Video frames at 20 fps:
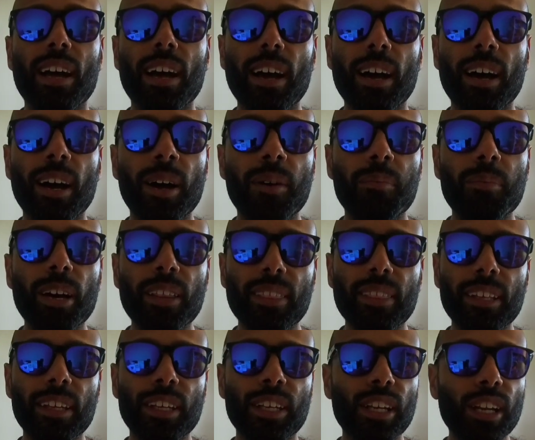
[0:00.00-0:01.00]
I
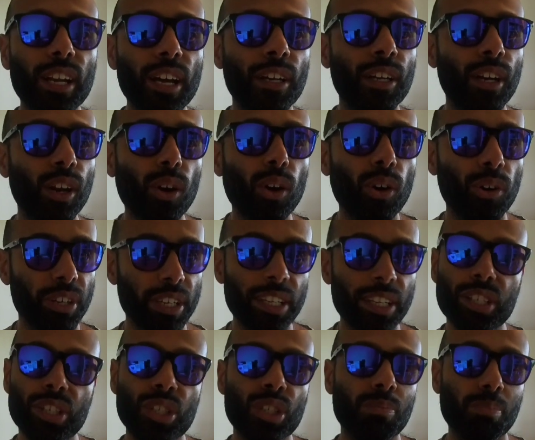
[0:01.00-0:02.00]
think you learn a lot on
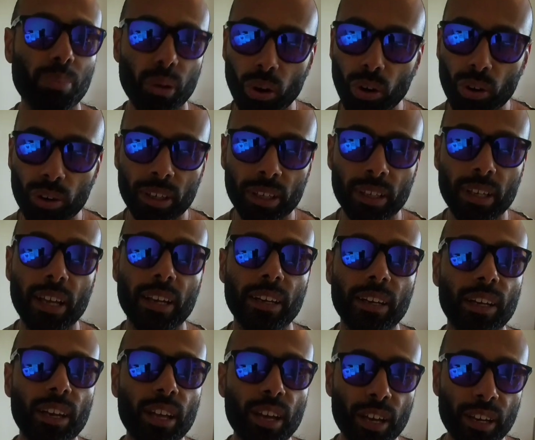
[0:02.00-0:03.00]
each block,
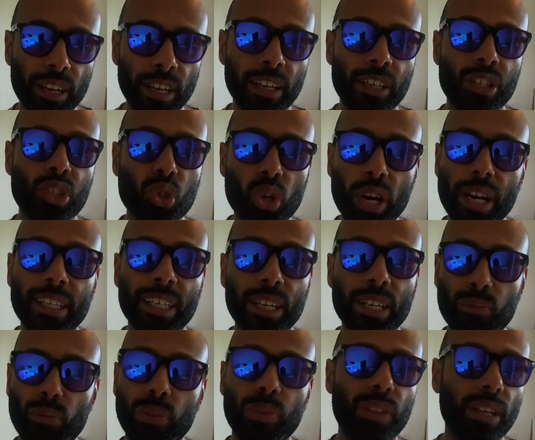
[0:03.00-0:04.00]
and learning and trying
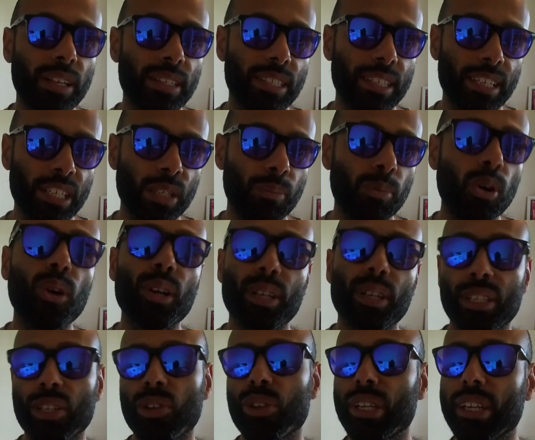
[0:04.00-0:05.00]
different things in each block
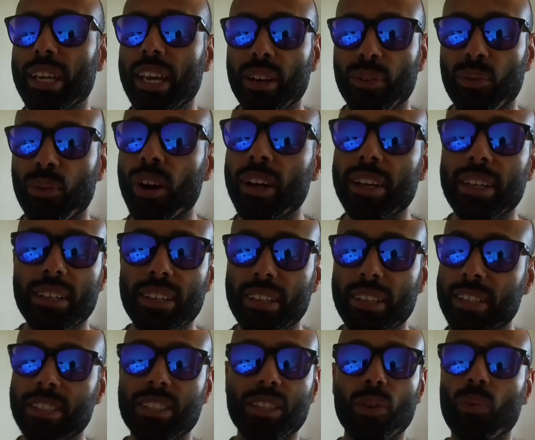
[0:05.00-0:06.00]
until you get it right
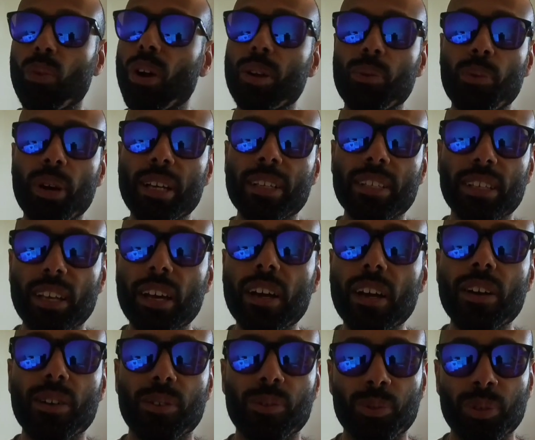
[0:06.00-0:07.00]
is the right way to
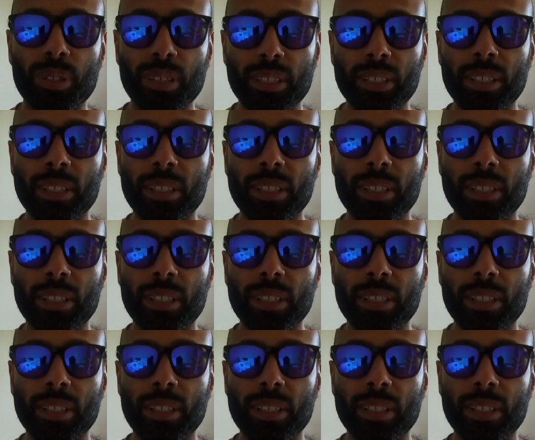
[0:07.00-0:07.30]
go.